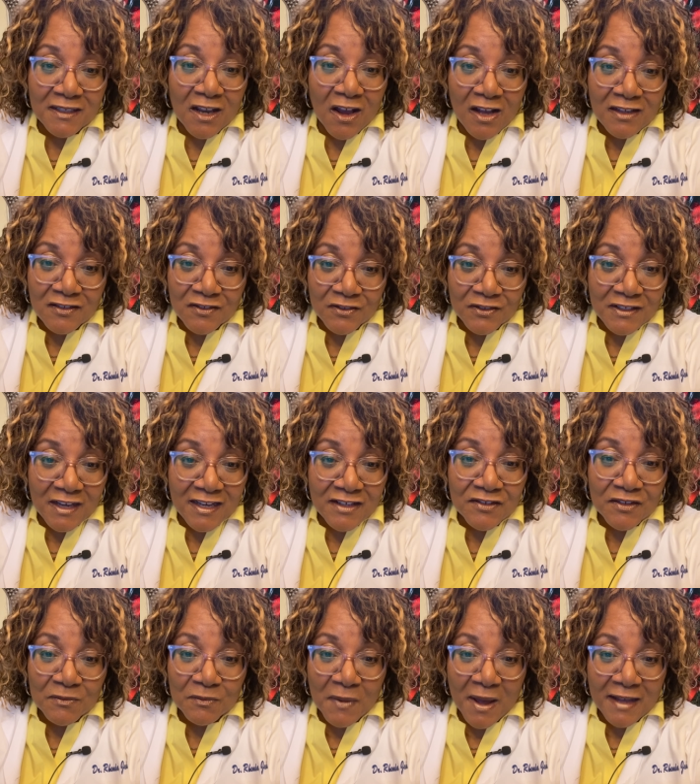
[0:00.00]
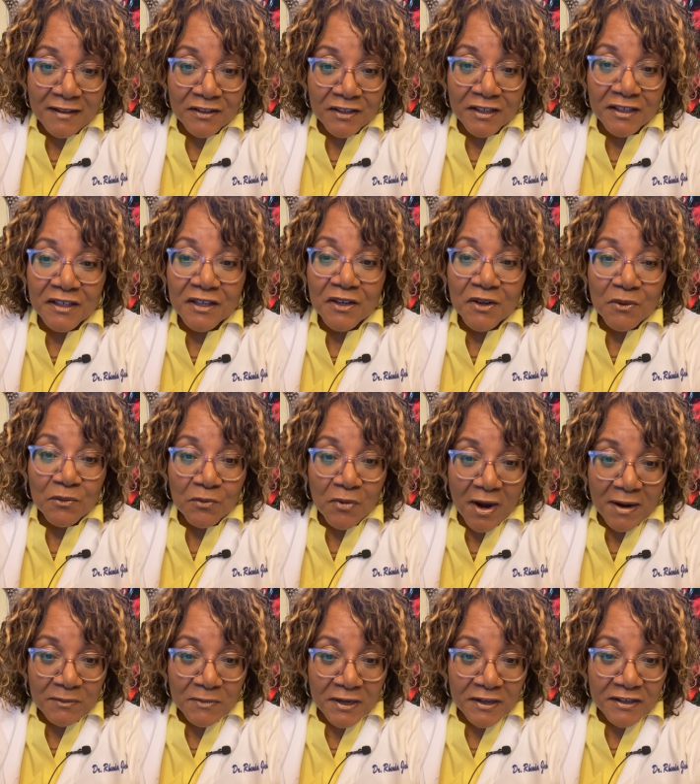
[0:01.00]
consultation by their
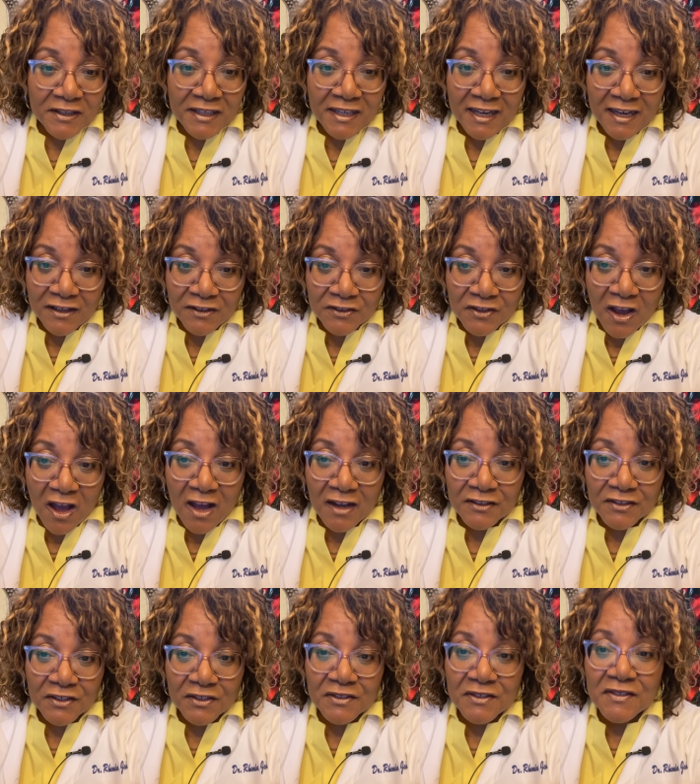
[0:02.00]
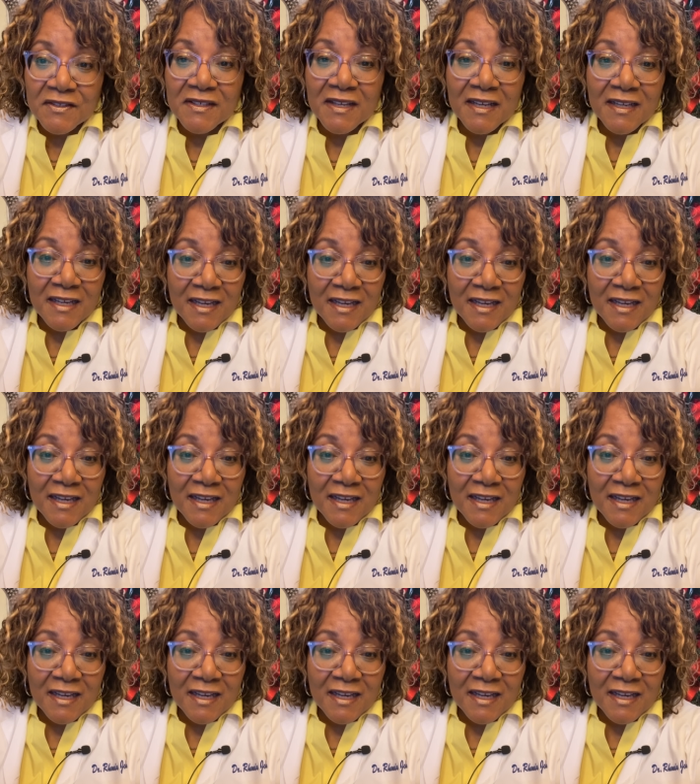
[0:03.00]
primary care doctors,